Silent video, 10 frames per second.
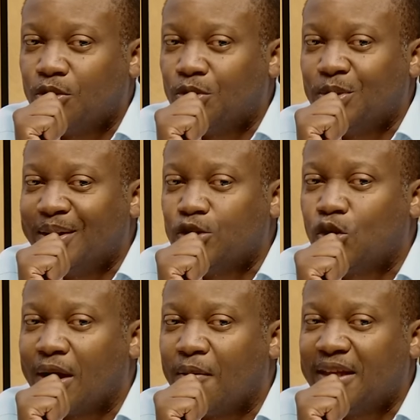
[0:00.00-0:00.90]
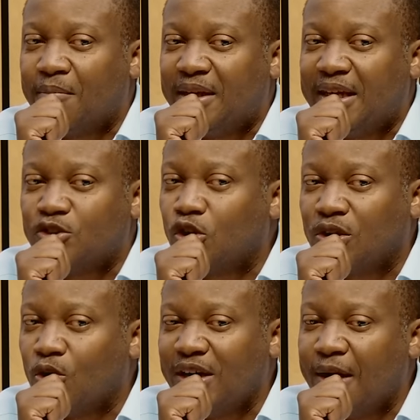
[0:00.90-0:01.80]
When you talk about the media, it's not
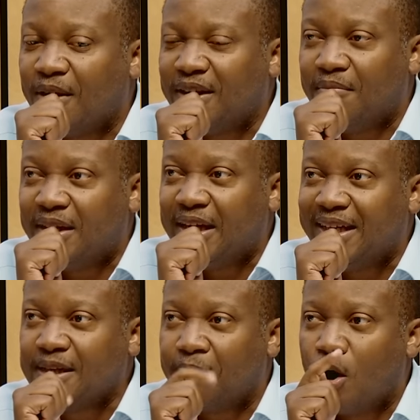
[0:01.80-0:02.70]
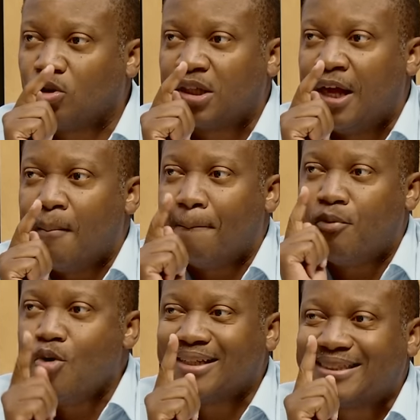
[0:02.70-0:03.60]
only about the media. It's about
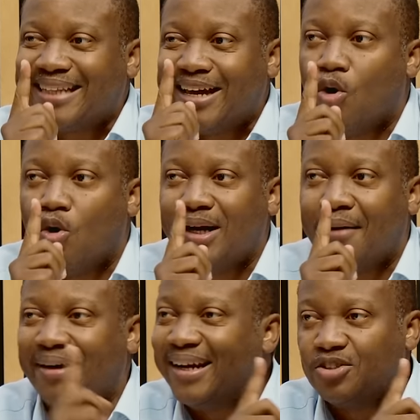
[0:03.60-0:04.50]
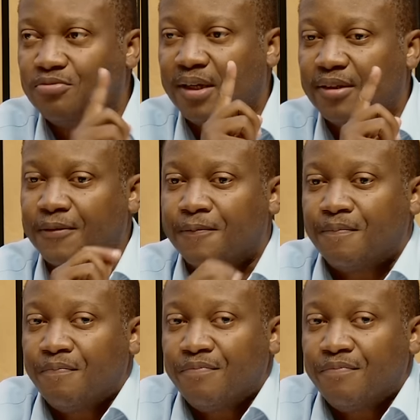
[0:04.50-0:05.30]
poor stakeholder management. Mm.